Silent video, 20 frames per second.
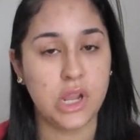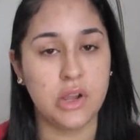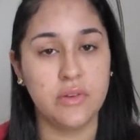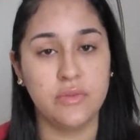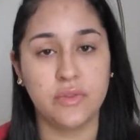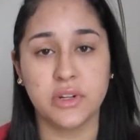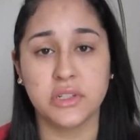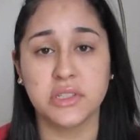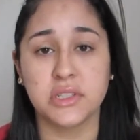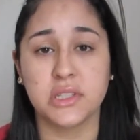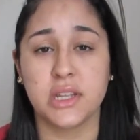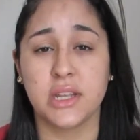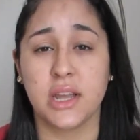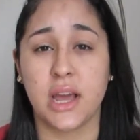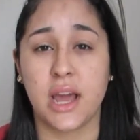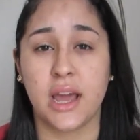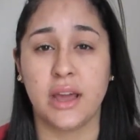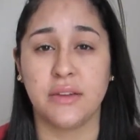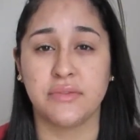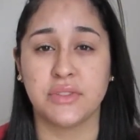First thing
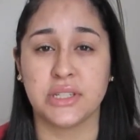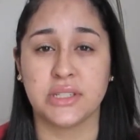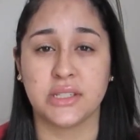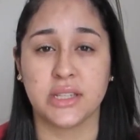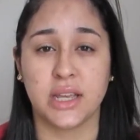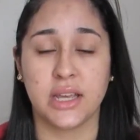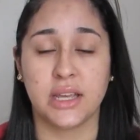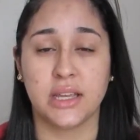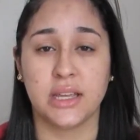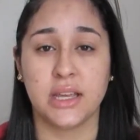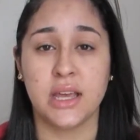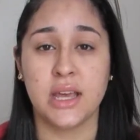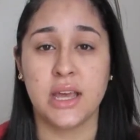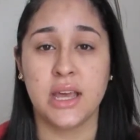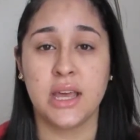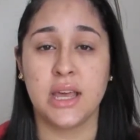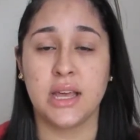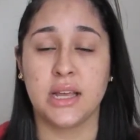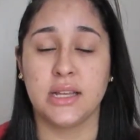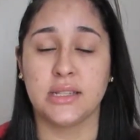I have to say
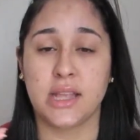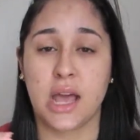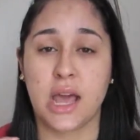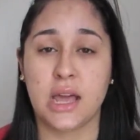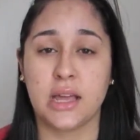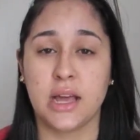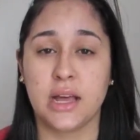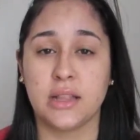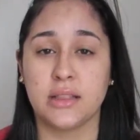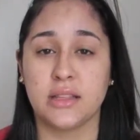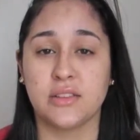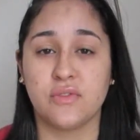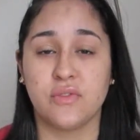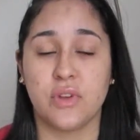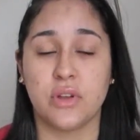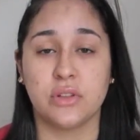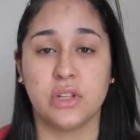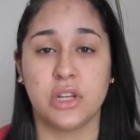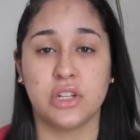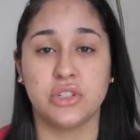is I got this
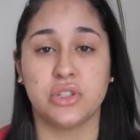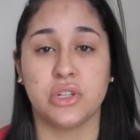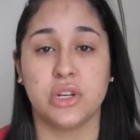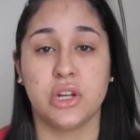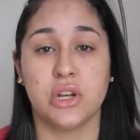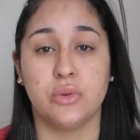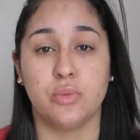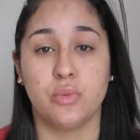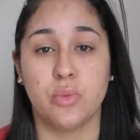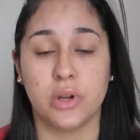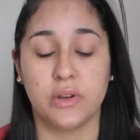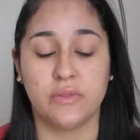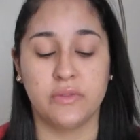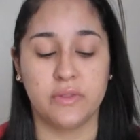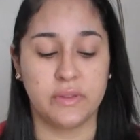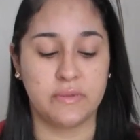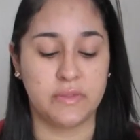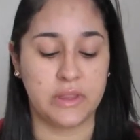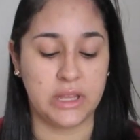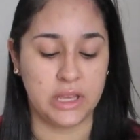foundation in
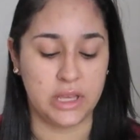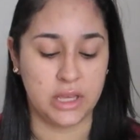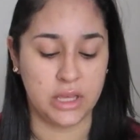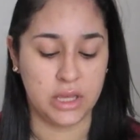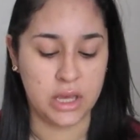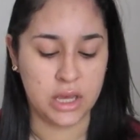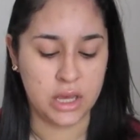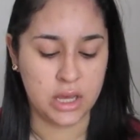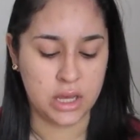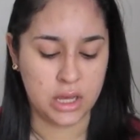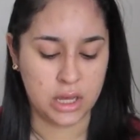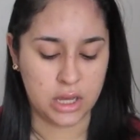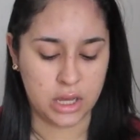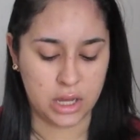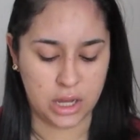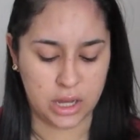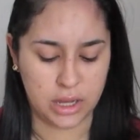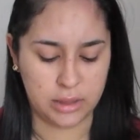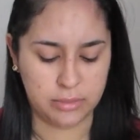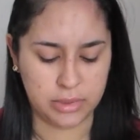150.
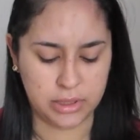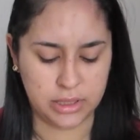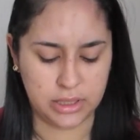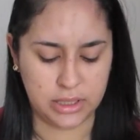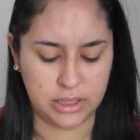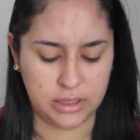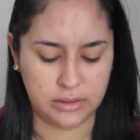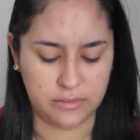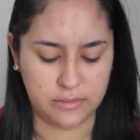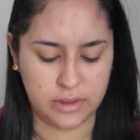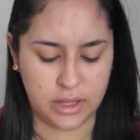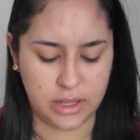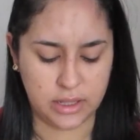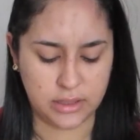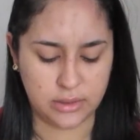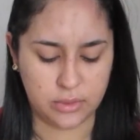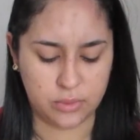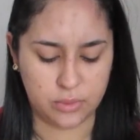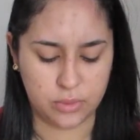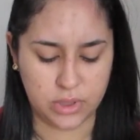I believe
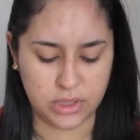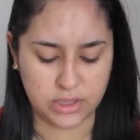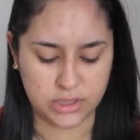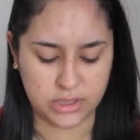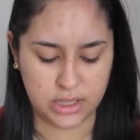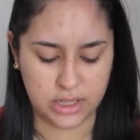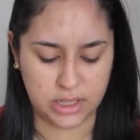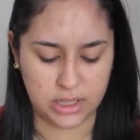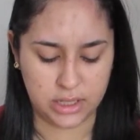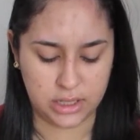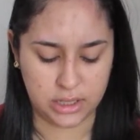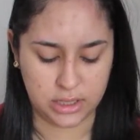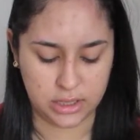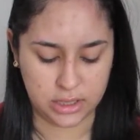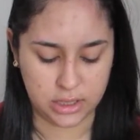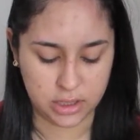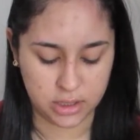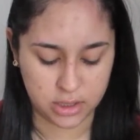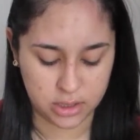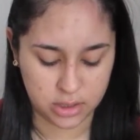that was
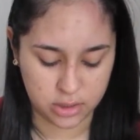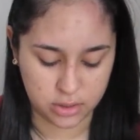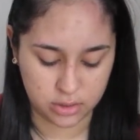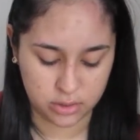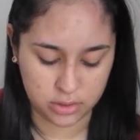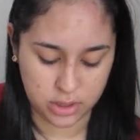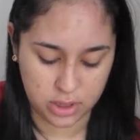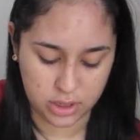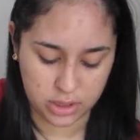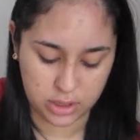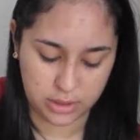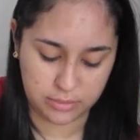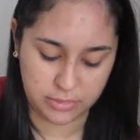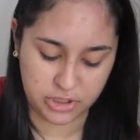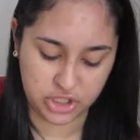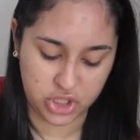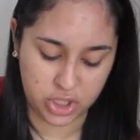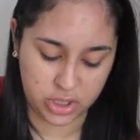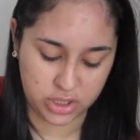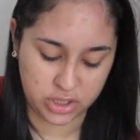in, hold on, let
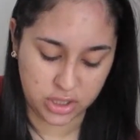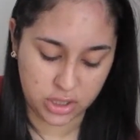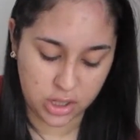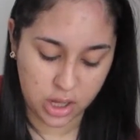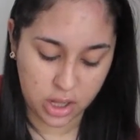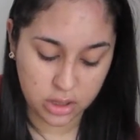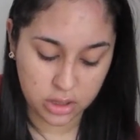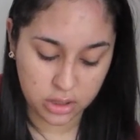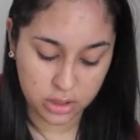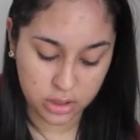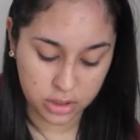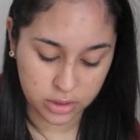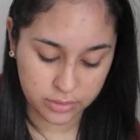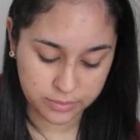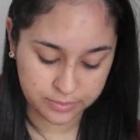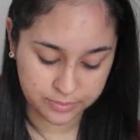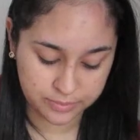me check the color.